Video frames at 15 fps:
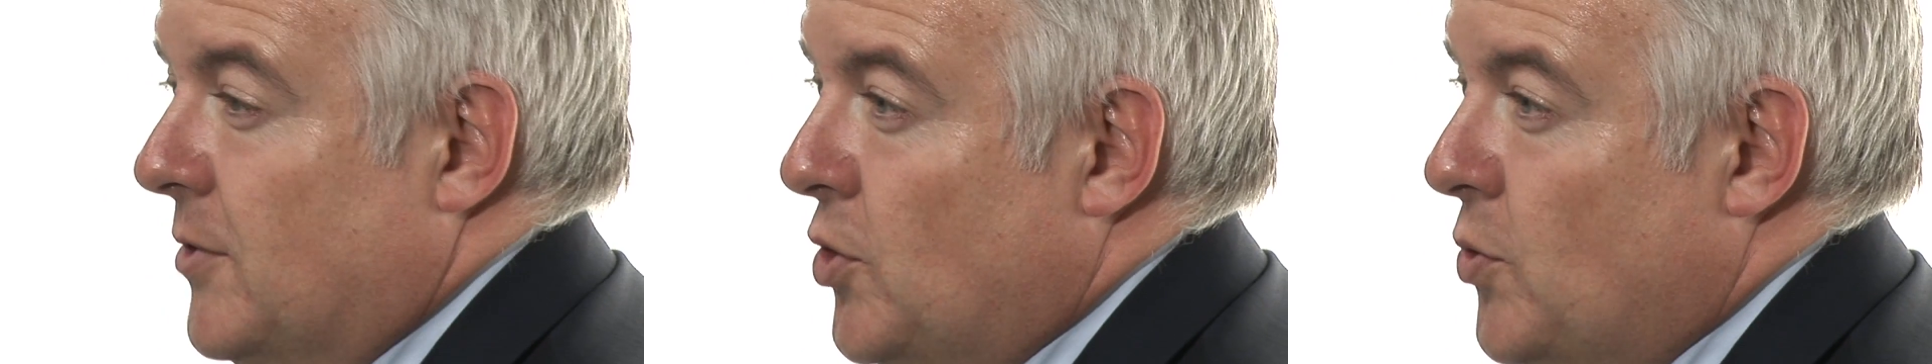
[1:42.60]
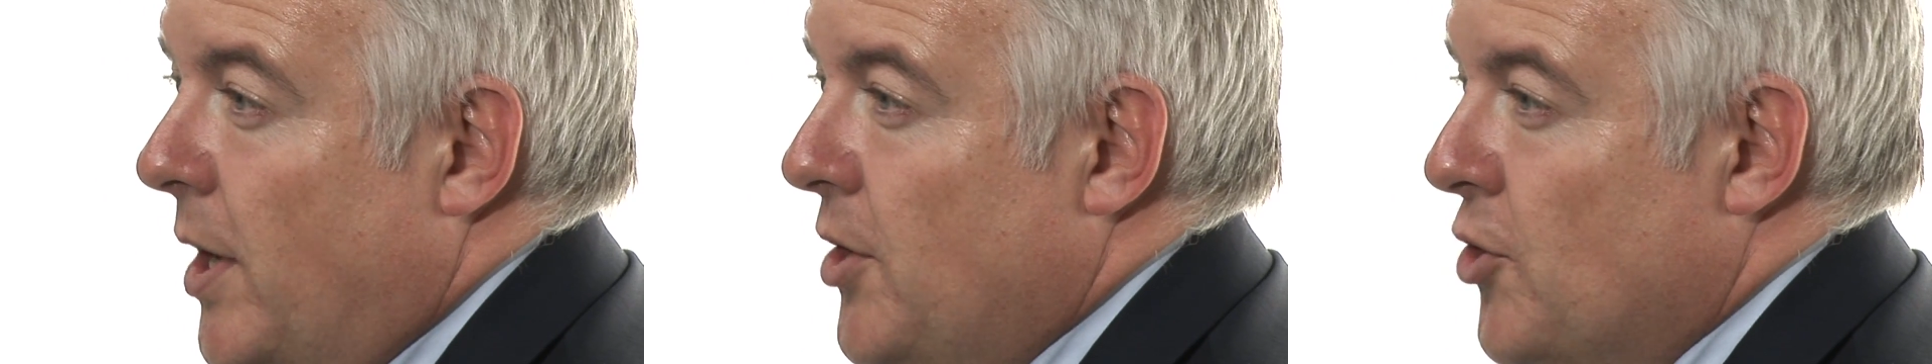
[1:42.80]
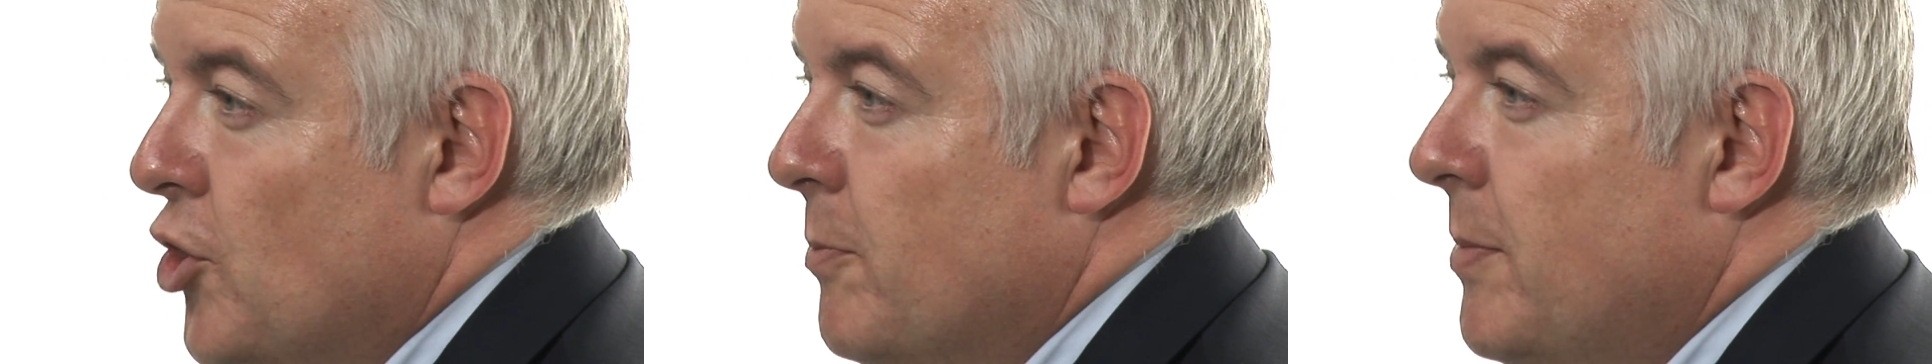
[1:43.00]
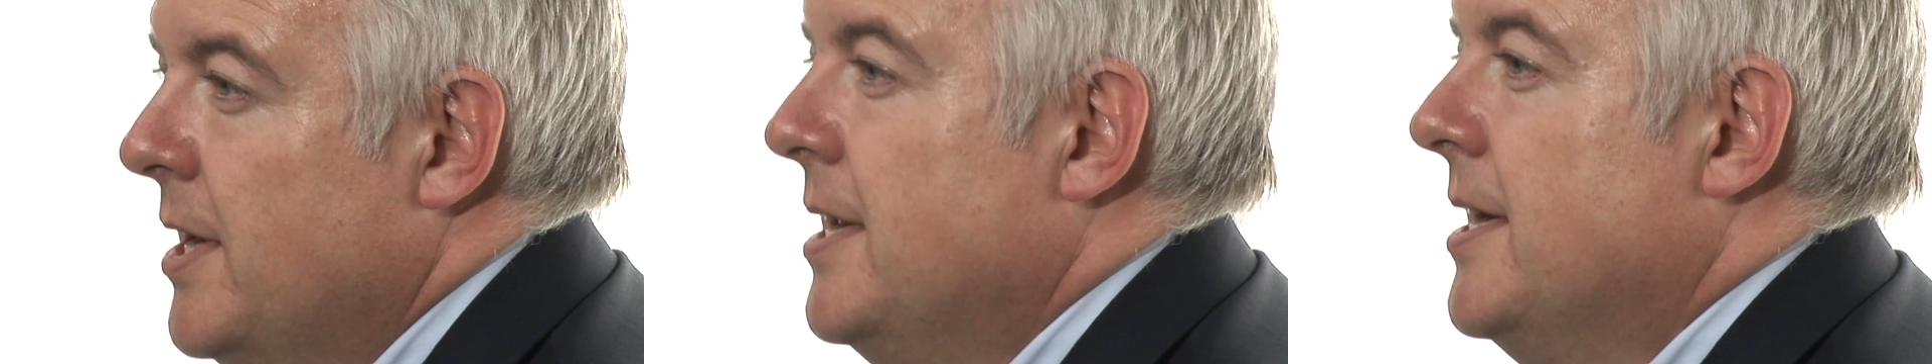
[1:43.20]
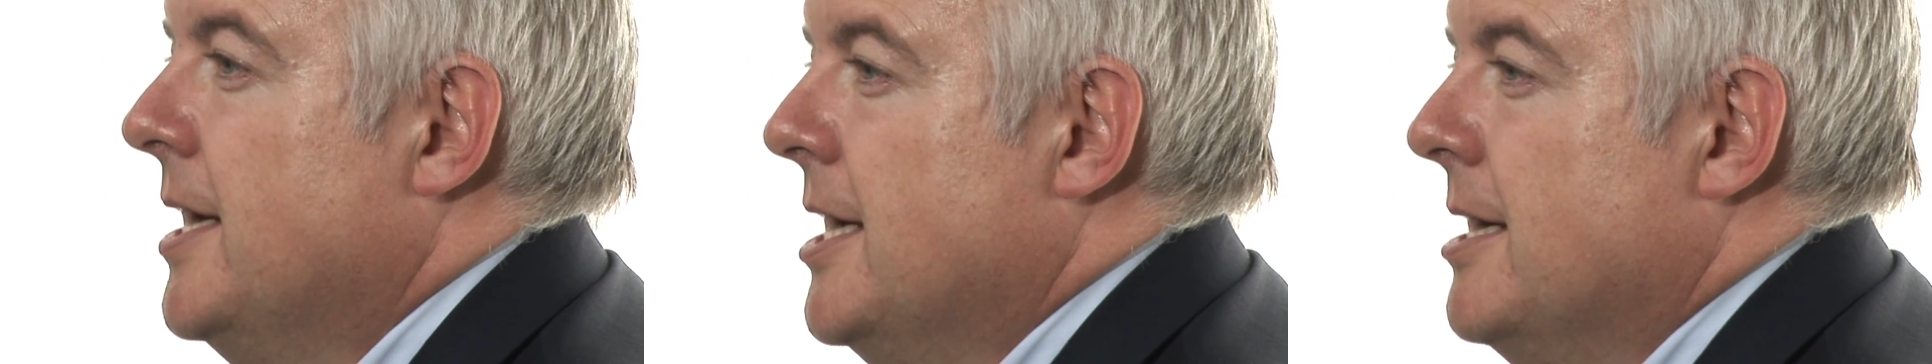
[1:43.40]
quite
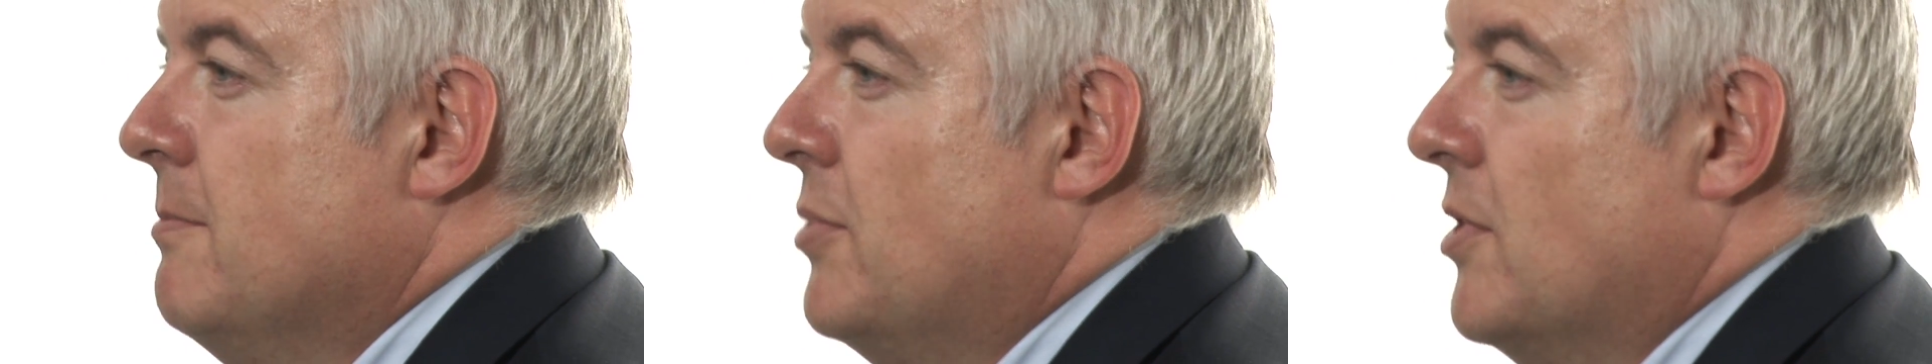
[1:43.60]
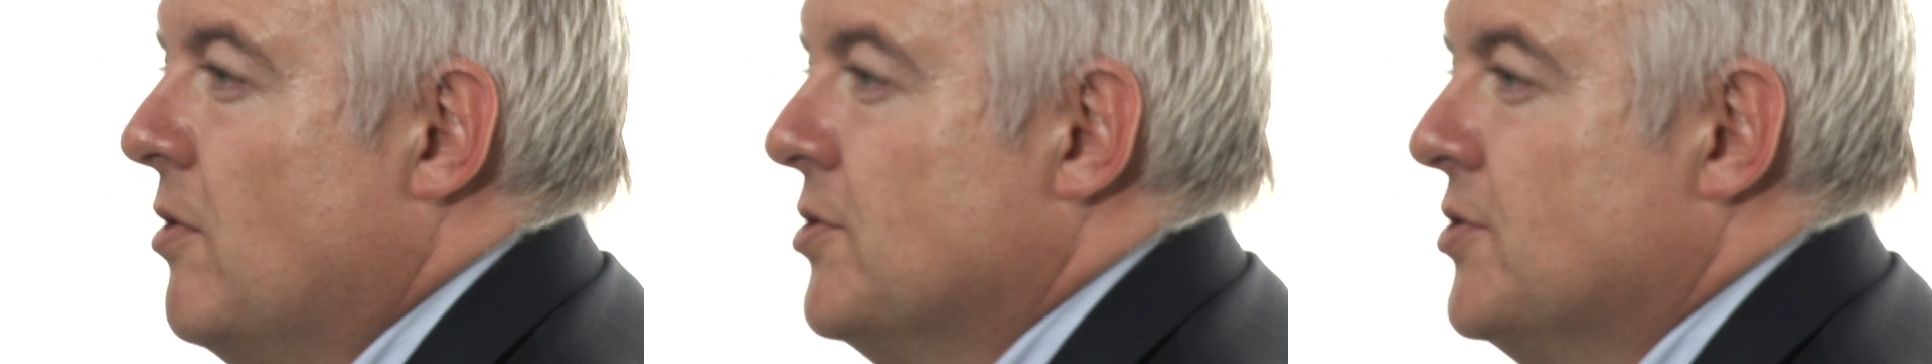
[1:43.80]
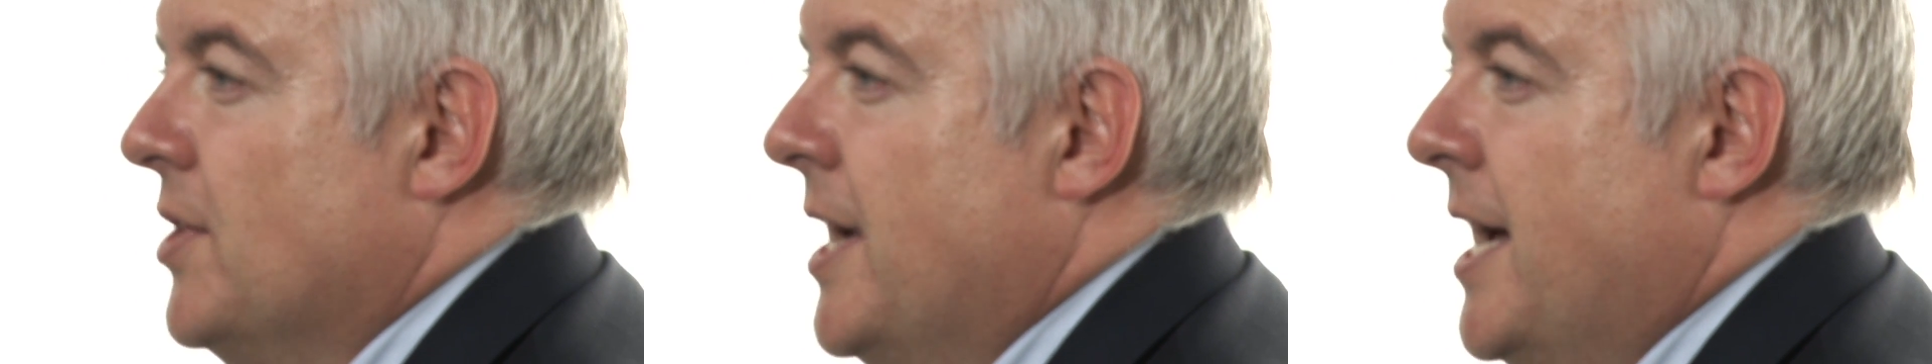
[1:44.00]
urban, but also